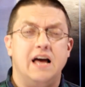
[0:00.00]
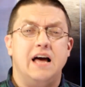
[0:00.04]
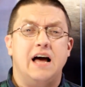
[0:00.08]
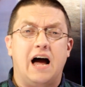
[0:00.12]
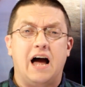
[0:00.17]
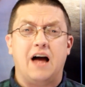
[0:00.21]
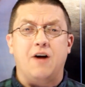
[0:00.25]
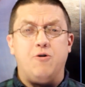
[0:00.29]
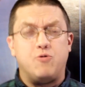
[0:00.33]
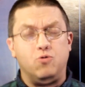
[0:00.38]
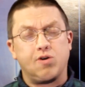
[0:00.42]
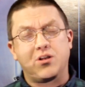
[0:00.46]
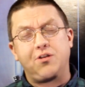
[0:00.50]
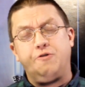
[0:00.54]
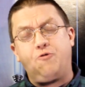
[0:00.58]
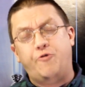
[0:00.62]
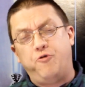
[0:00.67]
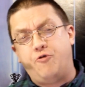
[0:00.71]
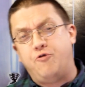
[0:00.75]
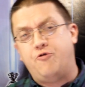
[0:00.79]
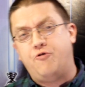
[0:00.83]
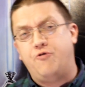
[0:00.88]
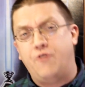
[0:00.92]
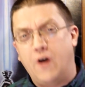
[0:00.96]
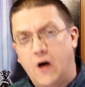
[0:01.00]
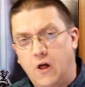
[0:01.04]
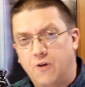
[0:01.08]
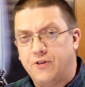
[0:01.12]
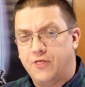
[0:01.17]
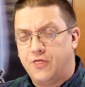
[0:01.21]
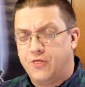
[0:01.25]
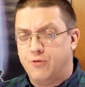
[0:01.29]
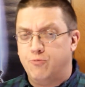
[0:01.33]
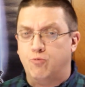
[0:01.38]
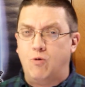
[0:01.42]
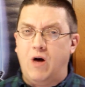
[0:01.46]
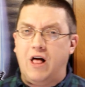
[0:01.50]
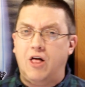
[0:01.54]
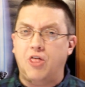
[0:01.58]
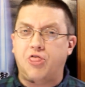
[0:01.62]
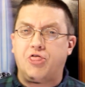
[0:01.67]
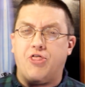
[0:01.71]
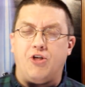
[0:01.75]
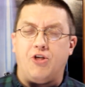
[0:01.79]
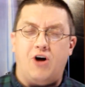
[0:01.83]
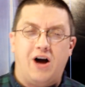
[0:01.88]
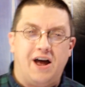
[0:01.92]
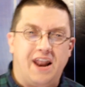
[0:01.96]
Really felt well
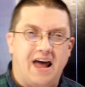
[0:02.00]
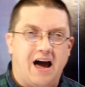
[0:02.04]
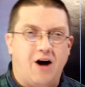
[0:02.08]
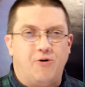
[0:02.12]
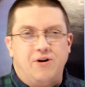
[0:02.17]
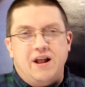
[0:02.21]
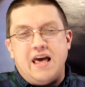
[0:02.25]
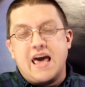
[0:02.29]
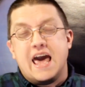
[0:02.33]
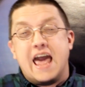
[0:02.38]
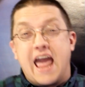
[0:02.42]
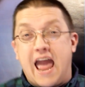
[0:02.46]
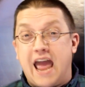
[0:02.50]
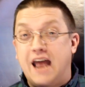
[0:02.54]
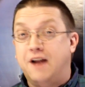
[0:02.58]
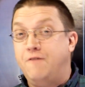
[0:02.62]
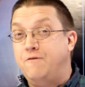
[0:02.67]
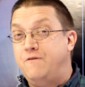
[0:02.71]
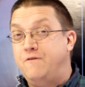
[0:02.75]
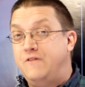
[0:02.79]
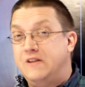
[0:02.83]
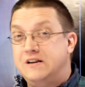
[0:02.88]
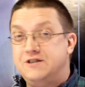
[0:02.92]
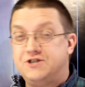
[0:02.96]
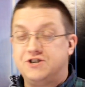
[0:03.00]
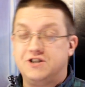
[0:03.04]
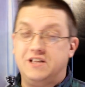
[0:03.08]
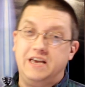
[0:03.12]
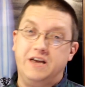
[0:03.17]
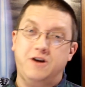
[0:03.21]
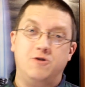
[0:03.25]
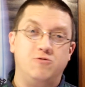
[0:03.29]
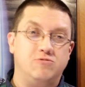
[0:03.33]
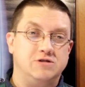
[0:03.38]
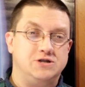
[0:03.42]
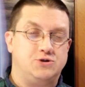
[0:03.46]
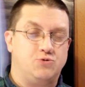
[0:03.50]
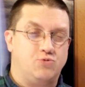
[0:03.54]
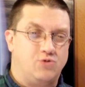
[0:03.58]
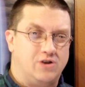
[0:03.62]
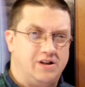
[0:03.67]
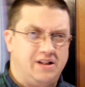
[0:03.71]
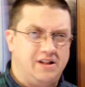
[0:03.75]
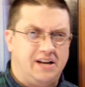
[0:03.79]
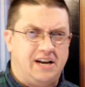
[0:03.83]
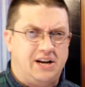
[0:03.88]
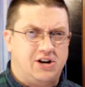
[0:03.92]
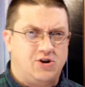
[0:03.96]
thought out. And visually, it was
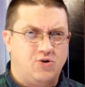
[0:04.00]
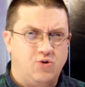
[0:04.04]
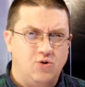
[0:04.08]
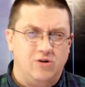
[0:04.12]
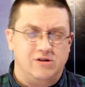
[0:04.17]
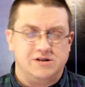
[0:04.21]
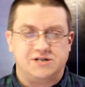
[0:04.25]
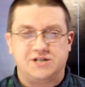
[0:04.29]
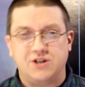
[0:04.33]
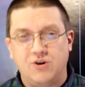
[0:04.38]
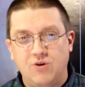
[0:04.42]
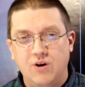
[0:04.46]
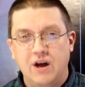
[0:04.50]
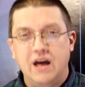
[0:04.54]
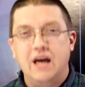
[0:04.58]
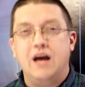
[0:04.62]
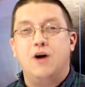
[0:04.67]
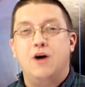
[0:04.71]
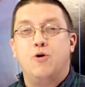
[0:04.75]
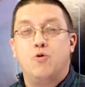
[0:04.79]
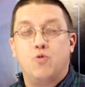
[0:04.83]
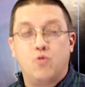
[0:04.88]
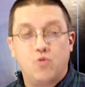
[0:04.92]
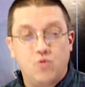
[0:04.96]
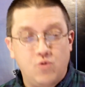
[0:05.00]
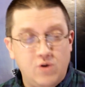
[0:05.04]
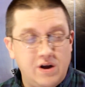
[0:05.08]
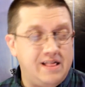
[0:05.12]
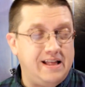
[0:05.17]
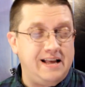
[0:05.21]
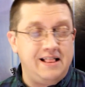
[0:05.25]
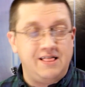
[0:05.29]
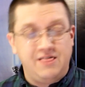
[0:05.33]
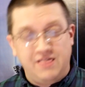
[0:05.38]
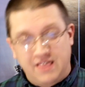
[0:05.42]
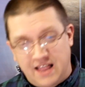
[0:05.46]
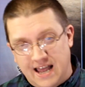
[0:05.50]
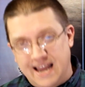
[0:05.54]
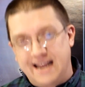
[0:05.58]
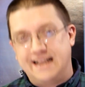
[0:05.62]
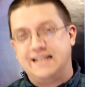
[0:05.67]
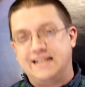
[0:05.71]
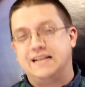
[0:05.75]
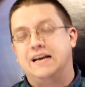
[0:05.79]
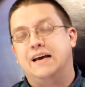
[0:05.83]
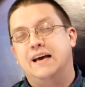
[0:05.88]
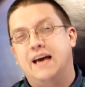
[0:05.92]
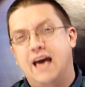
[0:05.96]
really cool. So, really
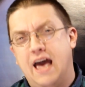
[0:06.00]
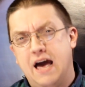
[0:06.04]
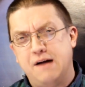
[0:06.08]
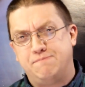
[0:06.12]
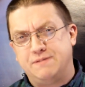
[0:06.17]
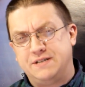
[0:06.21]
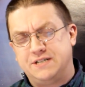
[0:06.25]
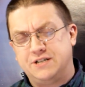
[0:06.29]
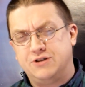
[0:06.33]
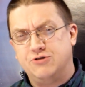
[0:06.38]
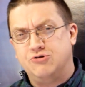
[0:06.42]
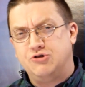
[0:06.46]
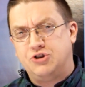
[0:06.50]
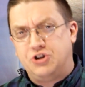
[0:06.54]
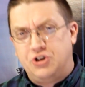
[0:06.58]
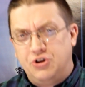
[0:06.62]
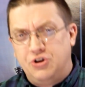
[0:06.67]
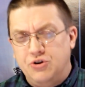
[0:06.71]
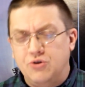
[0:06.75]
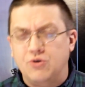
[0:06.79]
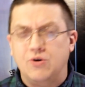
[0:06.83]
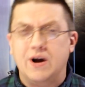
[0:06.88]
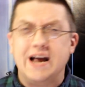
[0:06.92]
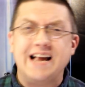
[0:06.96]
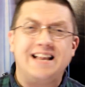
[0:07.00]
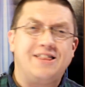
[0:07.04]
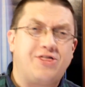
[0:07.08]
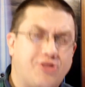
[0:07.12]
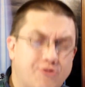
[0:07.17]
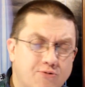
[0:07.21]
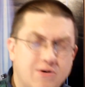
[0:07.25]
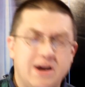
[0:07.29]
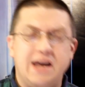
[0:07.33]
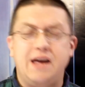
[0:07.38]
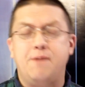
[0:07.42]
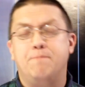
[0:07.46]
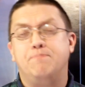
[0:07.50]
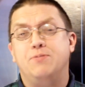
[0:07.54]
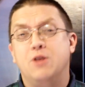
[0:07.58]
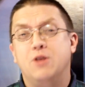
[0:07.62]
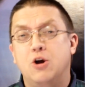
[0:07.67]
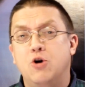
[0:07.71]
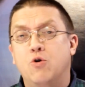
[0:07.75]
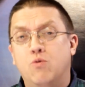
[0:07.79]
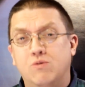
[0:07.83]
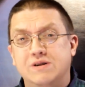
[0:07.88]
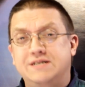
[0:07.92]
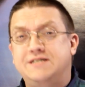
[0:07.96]
liked episode 2. And 3
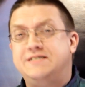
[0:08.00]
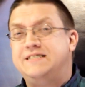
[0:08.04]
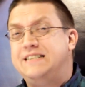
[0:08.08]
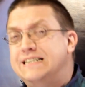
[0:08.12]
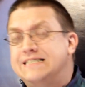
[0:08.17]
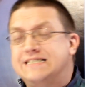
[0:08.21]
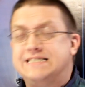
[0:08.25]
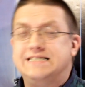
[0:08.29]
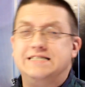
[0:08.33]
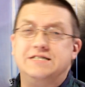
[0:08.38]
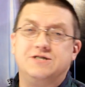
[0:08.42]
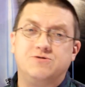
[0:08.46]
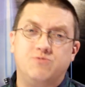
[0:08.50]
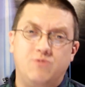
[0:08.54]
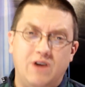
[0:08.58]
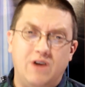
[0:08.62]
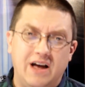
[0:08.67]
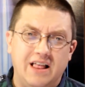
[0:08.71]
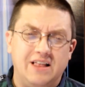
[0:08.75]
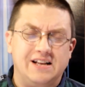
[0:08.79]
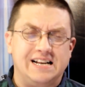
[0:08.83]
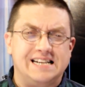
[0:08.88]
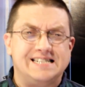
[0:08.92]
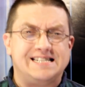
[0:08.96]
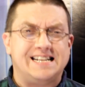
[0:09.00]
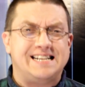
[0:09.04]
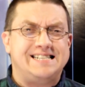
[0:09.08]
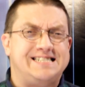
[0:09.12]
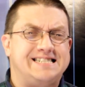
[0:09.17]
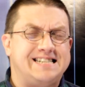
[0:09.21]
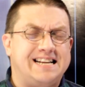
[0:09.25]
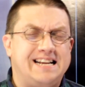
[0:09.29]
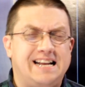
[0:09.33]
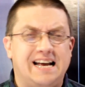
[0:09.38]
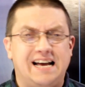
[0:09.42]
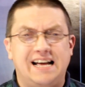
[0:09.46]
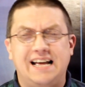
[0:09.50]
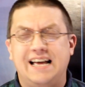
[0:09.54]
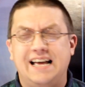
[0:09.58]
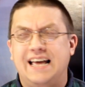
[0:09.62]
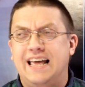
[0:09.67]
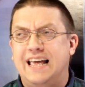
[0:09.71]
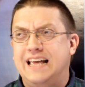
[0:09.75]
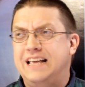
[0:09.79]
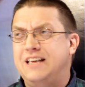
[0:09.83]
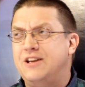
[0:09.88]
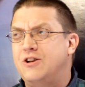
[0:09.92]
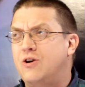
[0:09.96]
was decent as well. And as I said,
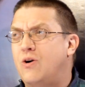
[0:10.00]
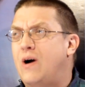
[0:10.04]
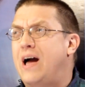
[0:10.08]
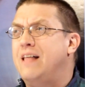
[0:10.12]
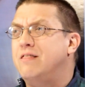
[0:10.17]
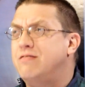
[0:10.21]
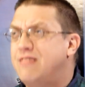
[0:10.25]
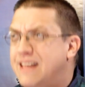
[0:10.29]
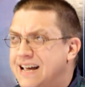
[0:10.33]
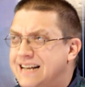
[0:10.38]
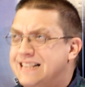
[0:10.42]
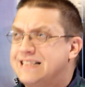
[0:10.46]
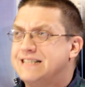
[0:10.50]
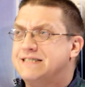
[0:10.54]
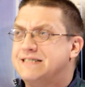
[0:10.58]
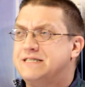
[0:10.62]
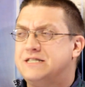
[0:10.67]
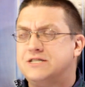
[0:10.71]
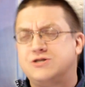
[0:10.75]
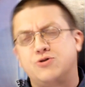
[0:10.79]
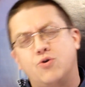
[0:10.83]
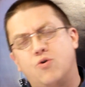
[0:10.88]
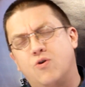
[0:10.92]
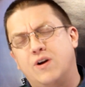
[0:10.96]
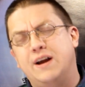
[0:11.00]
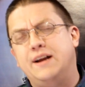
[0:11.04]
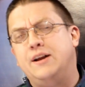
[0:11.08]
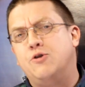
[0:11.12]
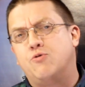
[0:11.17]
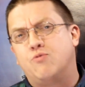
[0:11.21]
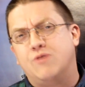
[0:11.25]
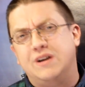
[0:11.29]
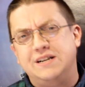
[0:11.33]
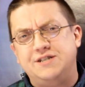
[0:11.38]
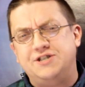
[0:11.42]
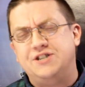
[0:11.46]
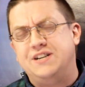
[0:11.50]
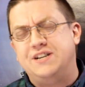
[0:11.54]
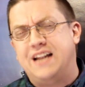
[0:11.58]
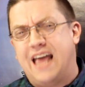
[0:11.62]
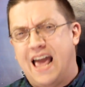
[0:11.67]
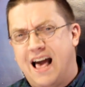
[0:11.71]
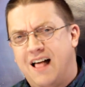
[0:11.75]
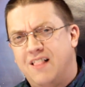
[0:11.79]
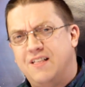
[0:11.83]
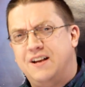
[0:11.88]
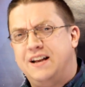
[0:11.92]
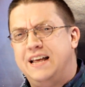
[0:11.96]
I liked the story and the
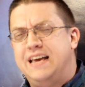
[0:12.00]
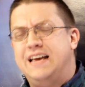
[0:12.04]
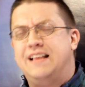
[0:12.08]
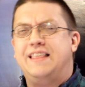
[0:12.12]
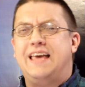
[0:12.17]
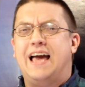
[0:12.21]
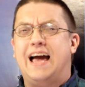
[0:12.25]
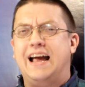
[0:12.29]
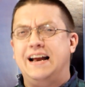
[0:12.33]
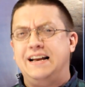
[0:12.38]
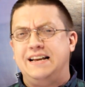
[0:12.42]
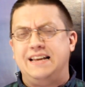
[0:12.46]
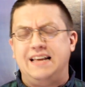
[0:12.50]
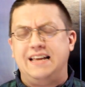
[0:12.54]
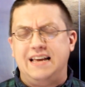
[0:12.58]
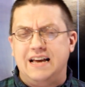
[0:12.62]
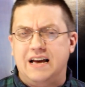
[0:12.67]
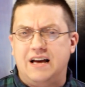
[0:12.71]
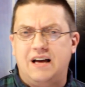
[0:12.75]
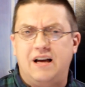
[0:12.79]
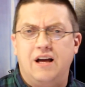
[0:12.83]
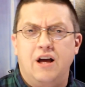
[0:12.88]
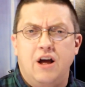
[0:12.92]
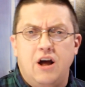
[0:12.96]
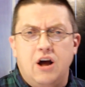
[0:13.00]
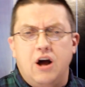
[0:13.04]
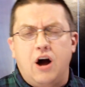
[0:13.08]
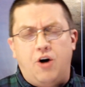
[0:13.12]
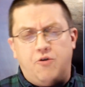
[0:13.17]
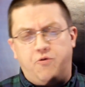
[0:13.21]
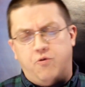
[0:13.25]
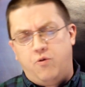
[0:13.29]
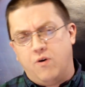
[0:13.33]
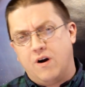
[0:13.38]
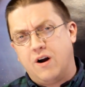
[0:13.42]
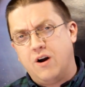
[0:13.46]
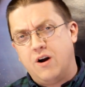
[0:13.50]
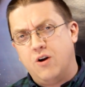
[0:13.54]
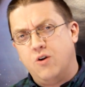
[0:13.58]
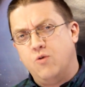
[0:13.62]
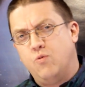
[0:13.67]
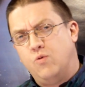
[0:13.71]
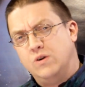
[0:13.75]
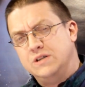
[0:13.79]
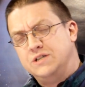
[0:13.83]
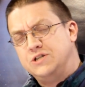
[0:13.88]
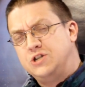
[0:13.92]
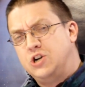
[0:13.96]
originality and the idea of where it
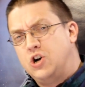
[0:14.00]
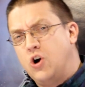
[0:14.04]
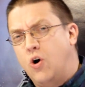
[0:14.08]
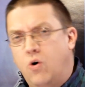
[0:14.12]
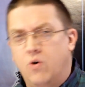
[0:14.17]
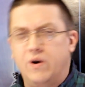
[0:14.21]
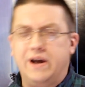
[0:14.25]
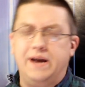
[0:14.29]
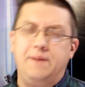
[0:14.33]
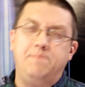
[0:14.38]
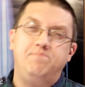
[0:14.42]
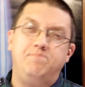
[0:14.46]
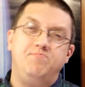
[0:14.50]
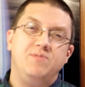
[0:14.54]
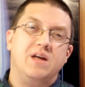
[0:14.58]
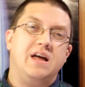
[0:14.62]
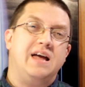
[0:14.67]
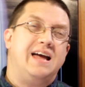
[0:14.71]
was going.